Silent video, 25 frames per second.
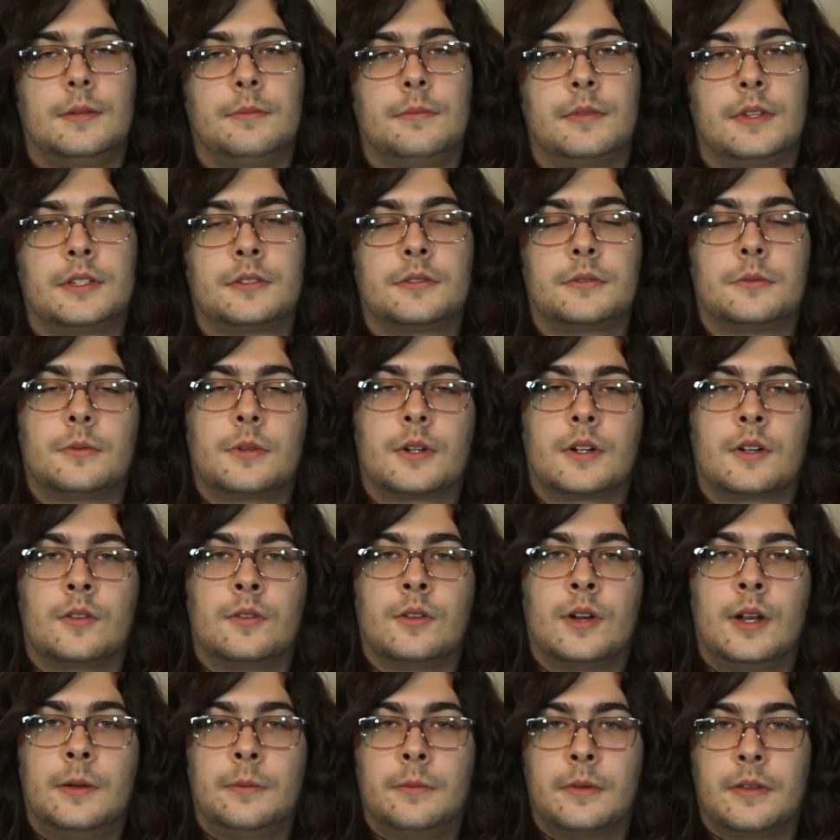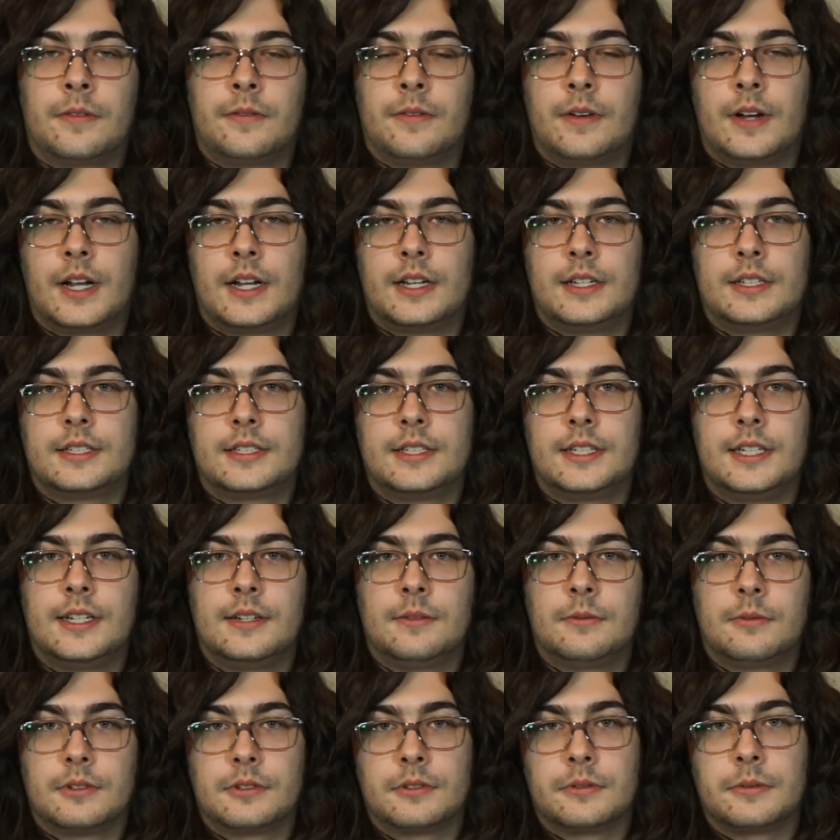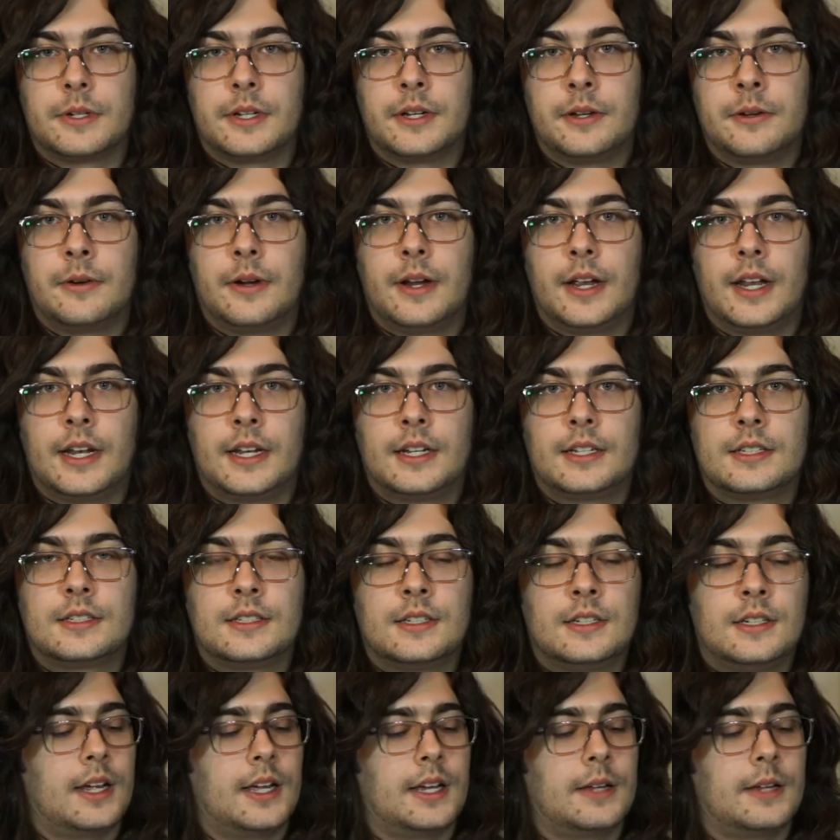This will work great with Fine Steed once we do get it.